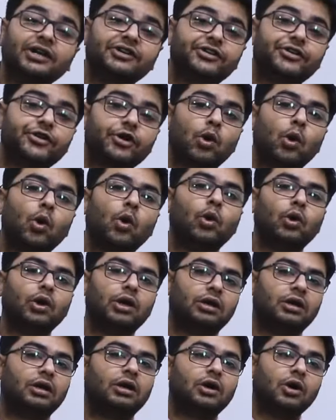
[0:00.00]

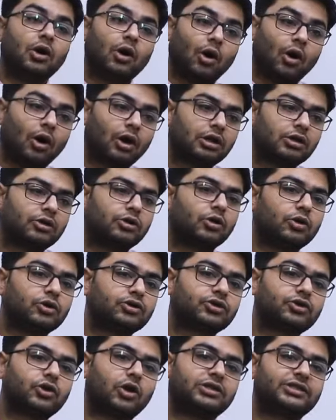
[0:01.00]
control, all
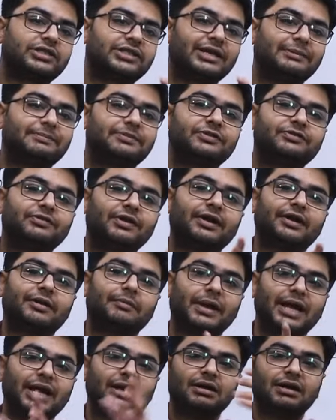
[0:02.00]
those concepts will
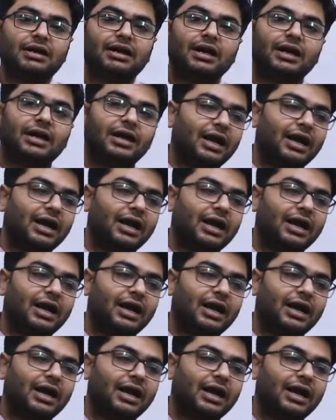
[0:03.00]
remain.